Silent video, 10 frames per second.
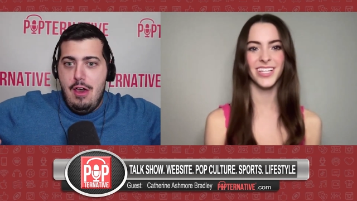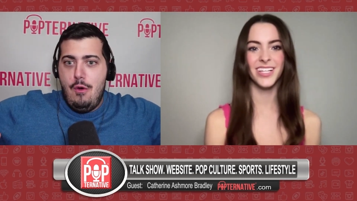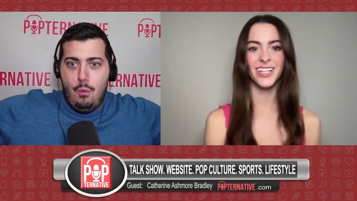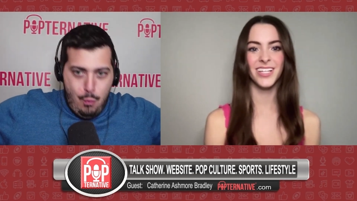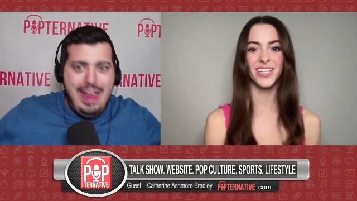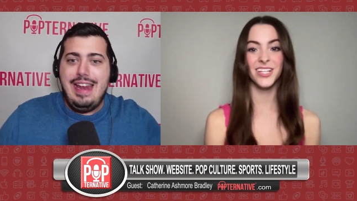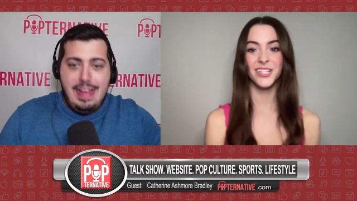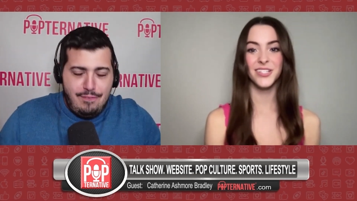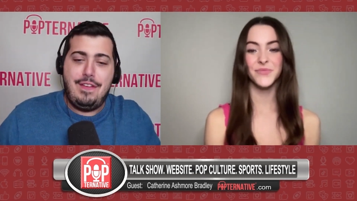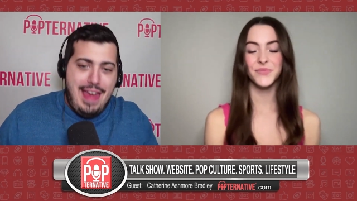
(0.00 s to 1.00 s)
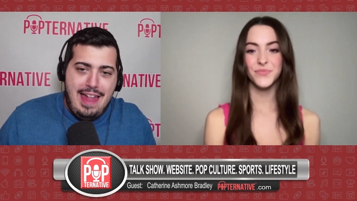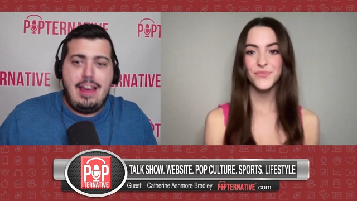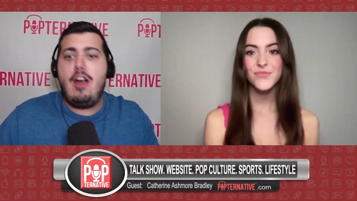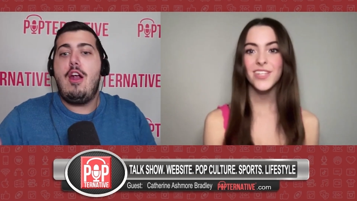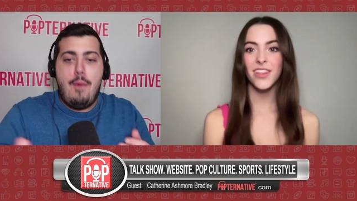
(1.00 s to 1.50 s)
Speaker 1: waiting for that.
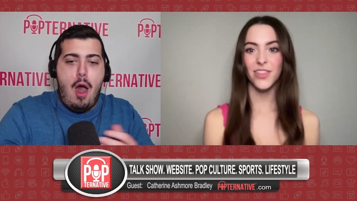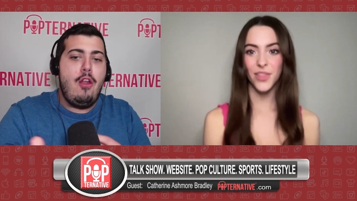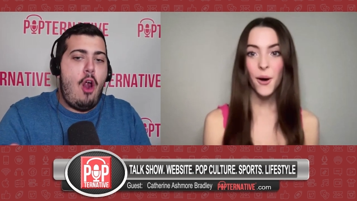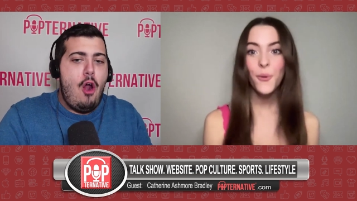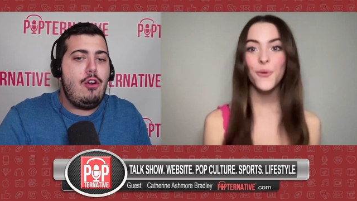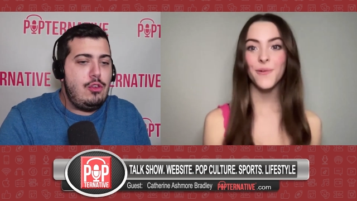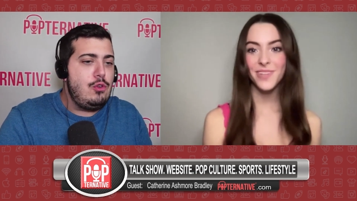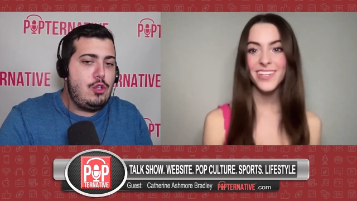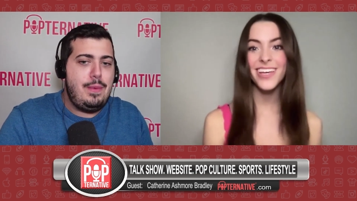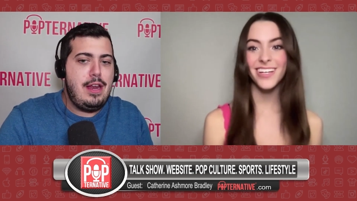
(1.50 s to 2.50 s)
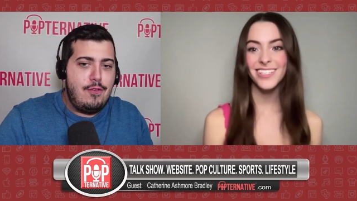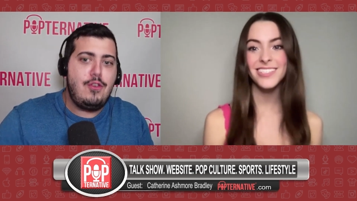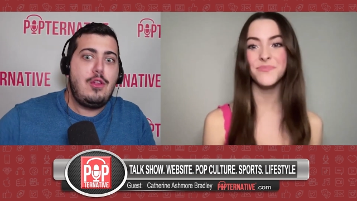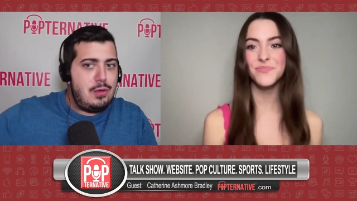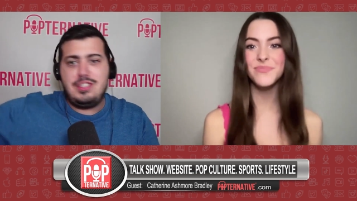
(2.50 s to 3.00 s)
Like on our on our YouTube interview,
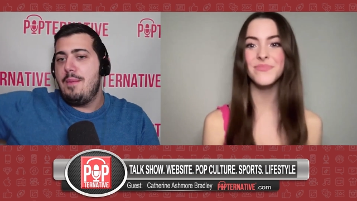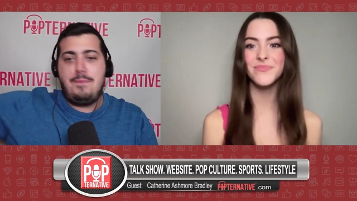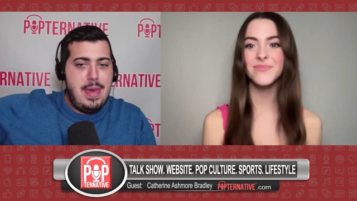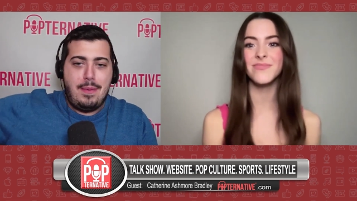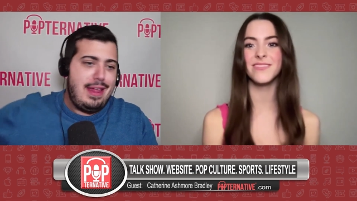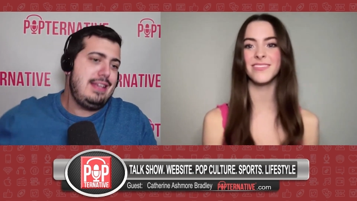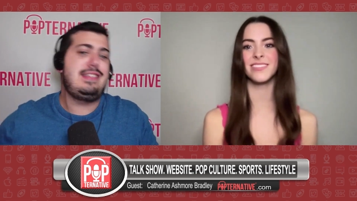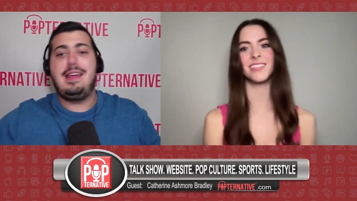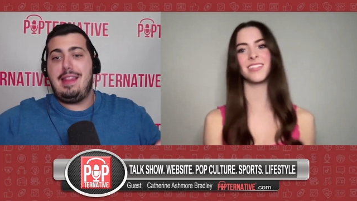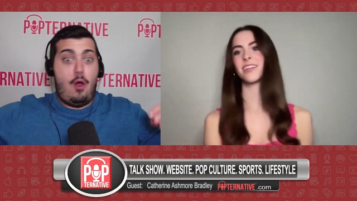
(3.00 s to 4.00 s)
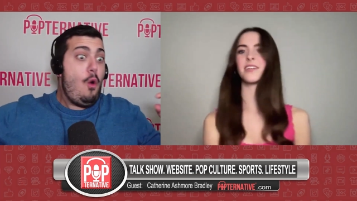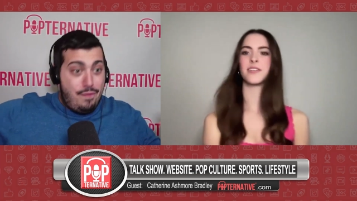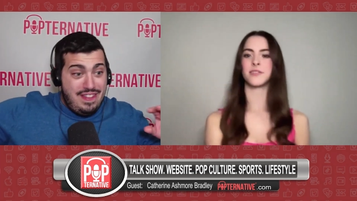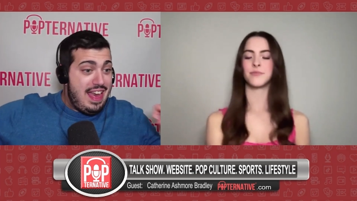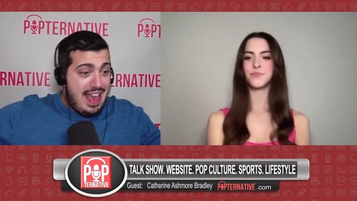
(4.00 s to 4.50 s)
there were some people like saying like,
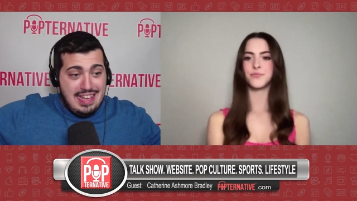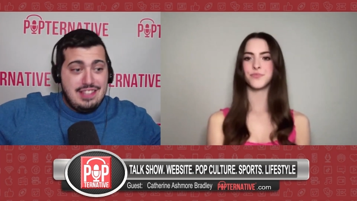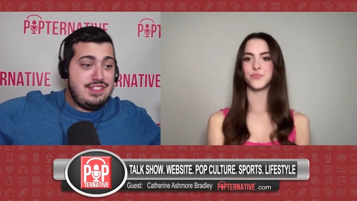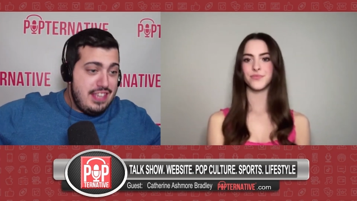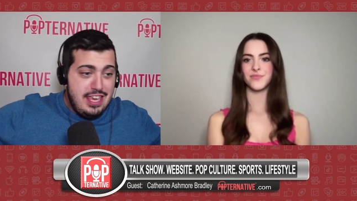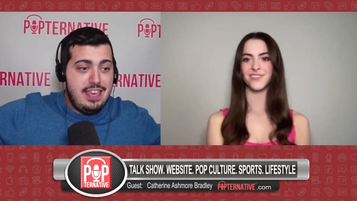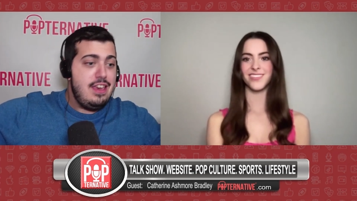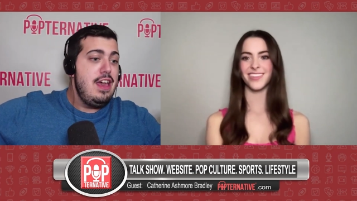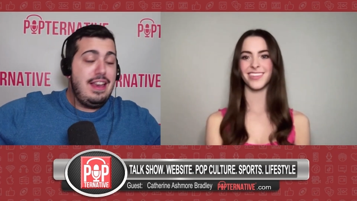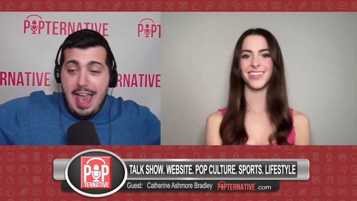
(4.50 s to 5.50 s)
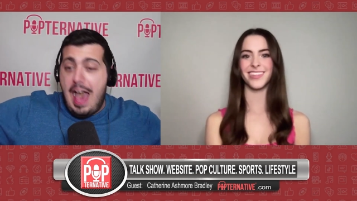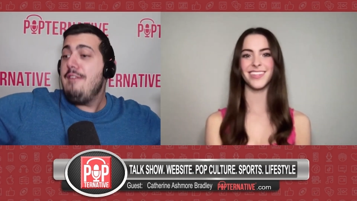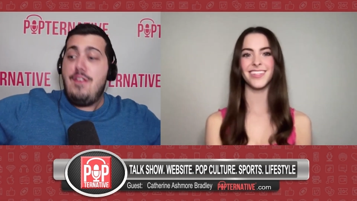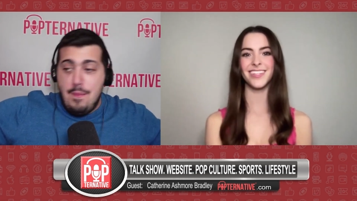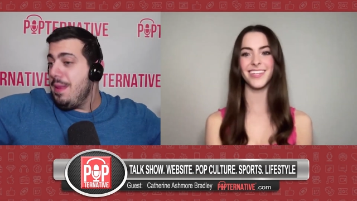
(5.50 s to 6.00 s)
hopefully I could see
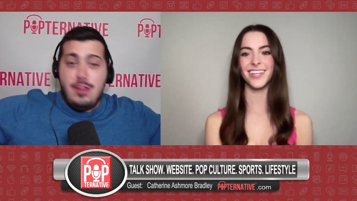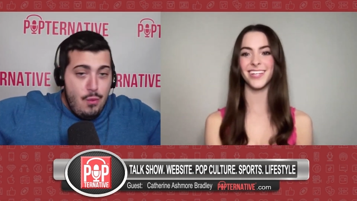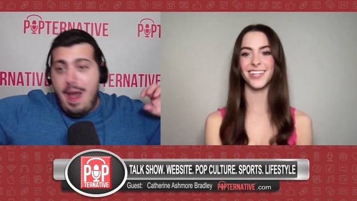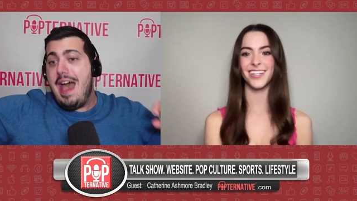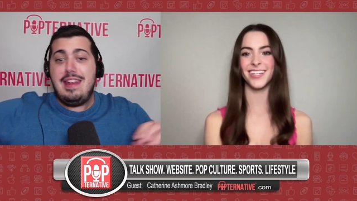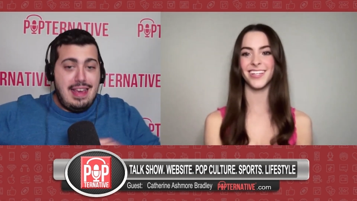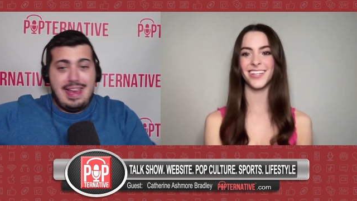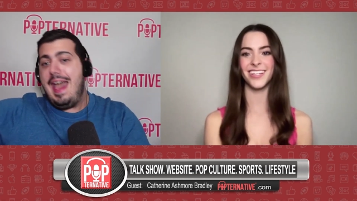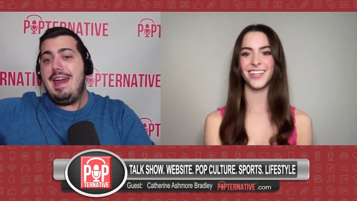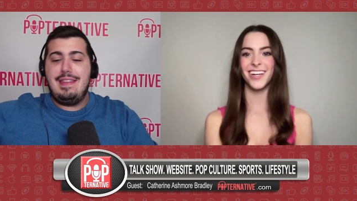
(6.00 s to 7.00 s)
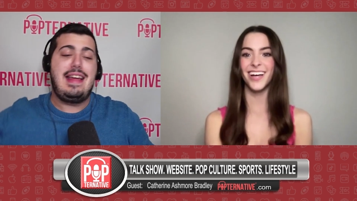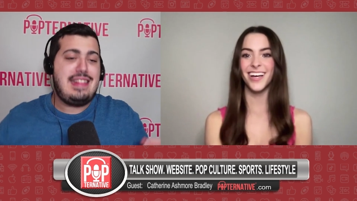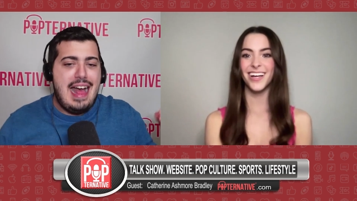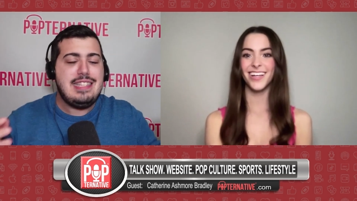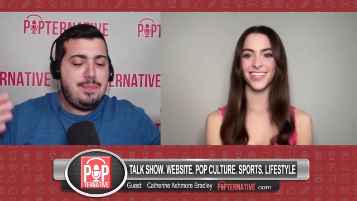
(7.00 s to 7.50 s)
Catherine play Luan again. Like
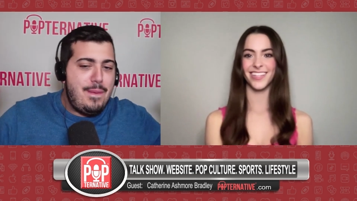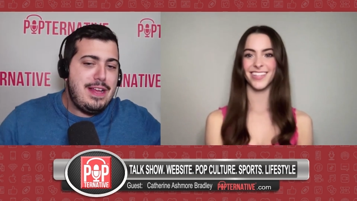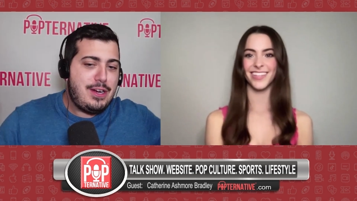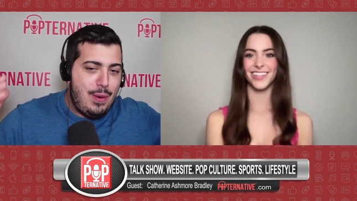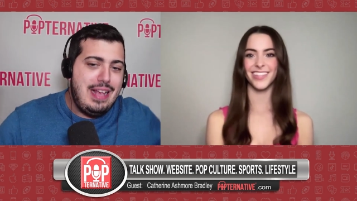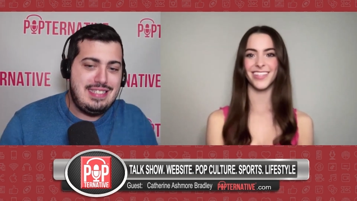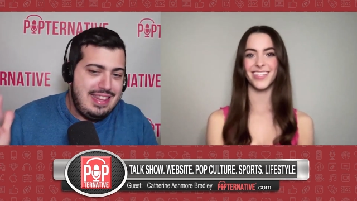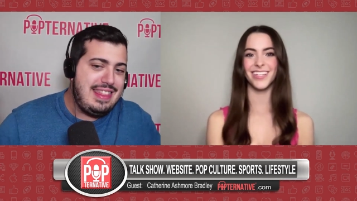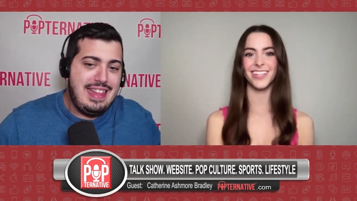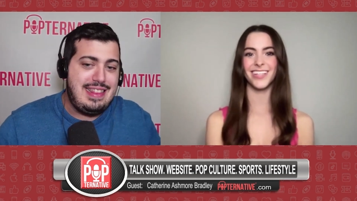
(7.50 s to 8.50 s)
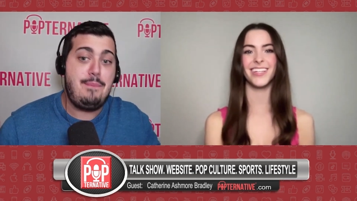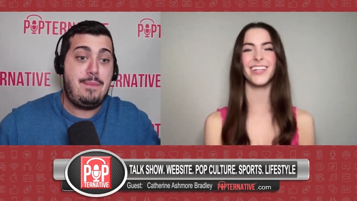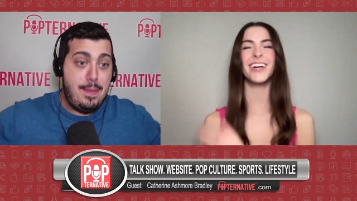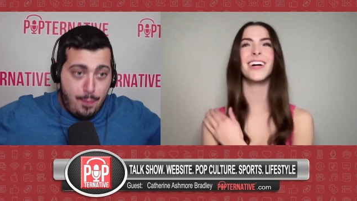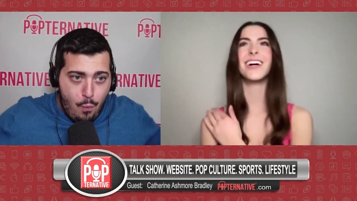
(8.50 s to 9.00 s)
that's pretty crazy to think that
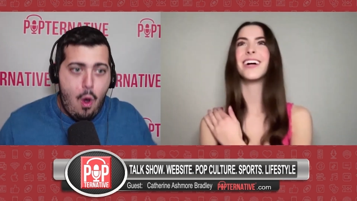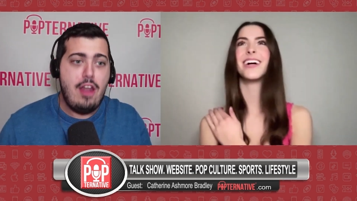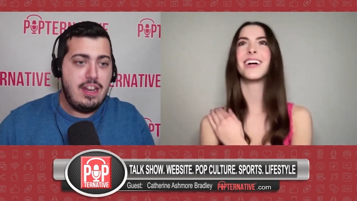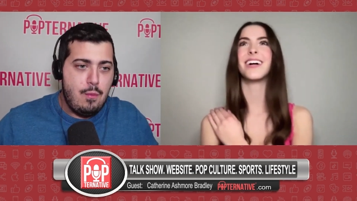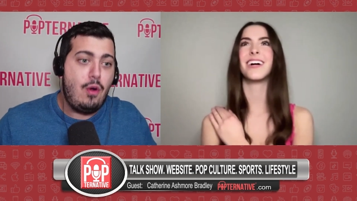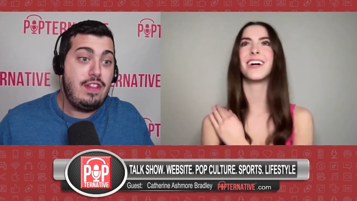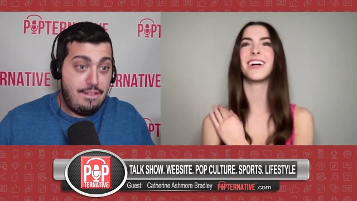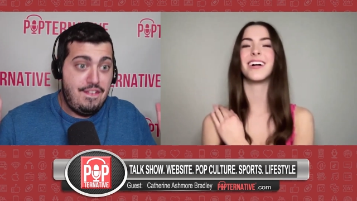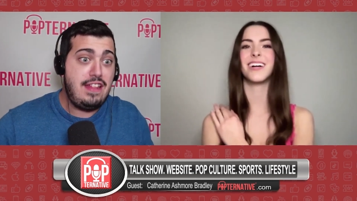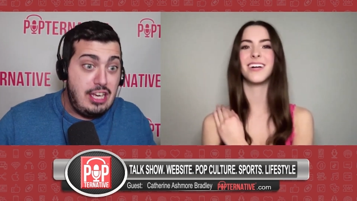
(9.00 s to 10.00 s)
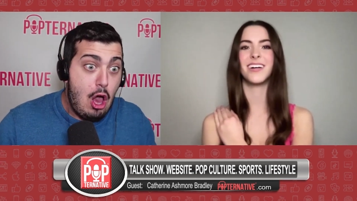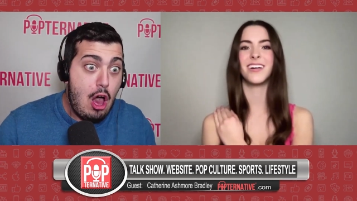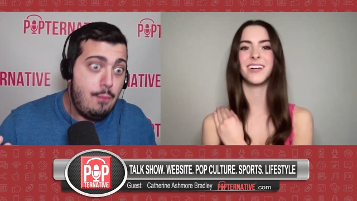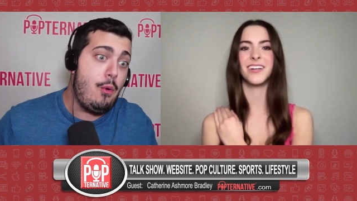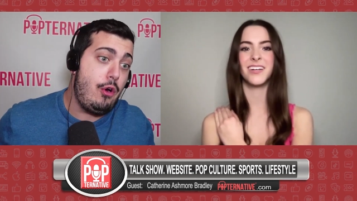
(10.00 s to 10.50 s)
people wanted more and they finally
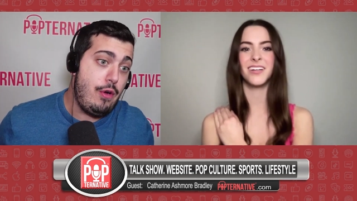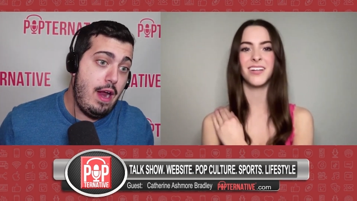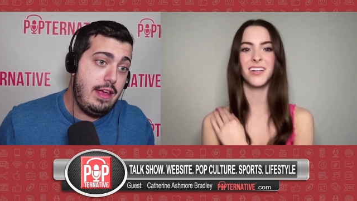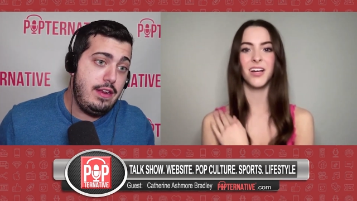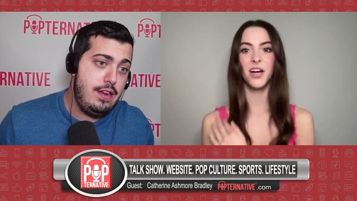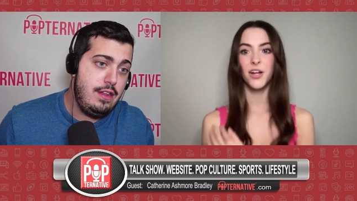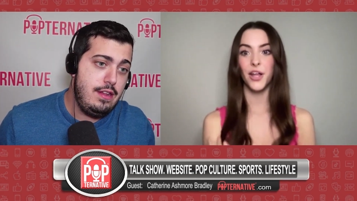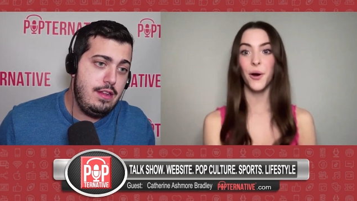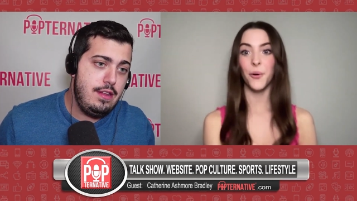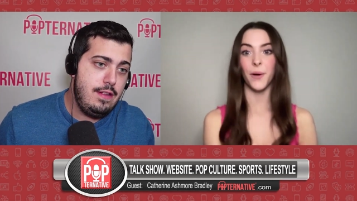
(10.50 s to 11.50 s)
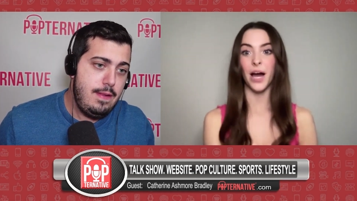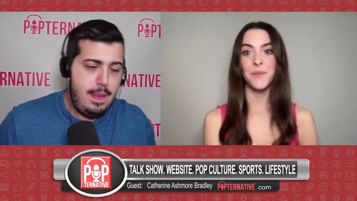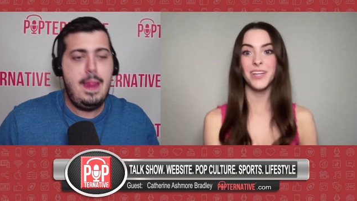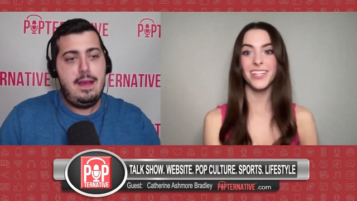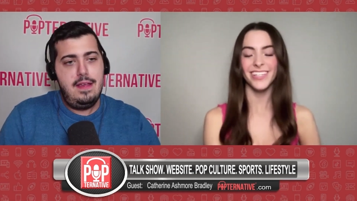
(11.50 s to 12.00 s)
got more, right?
Speaker 2: No, I mean,